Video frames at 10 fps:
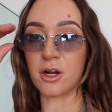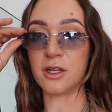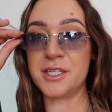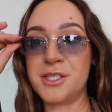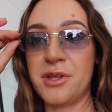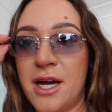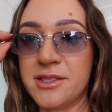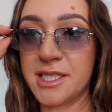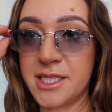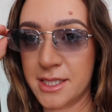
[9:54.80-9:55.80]
early
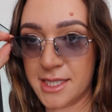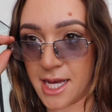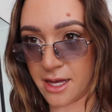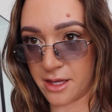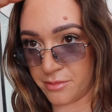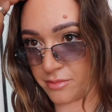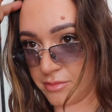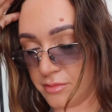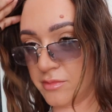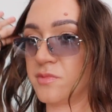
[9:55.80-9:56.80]
2000s
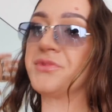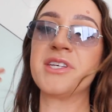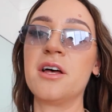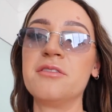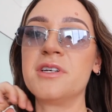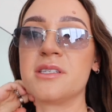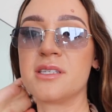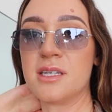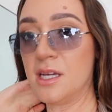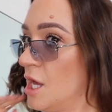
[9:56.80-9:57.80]
um, self
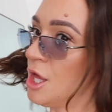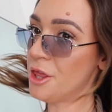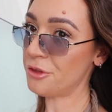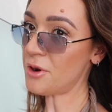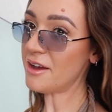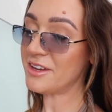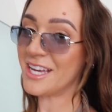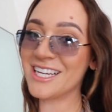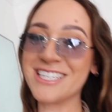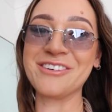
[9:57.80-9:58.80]
is
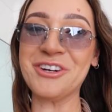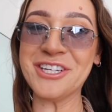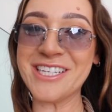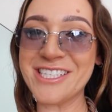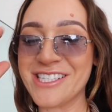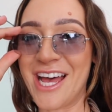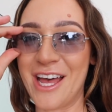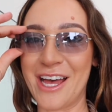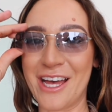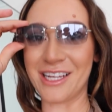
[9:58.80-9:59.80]
thriving because I'm wearing these
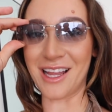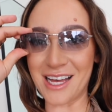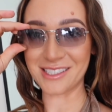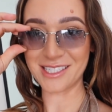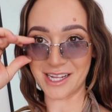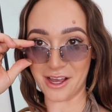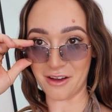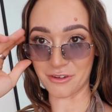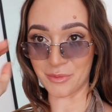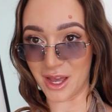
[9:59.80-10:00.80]
uh, glasses that I
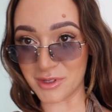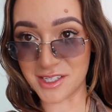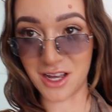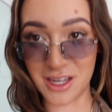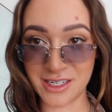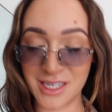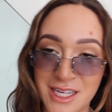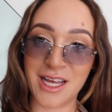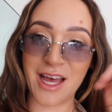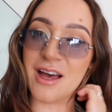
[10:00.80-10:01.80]
got from Amazon
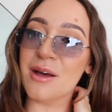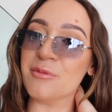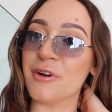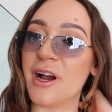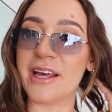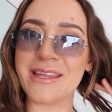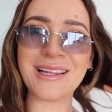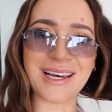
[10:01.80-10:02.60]
um, for, I think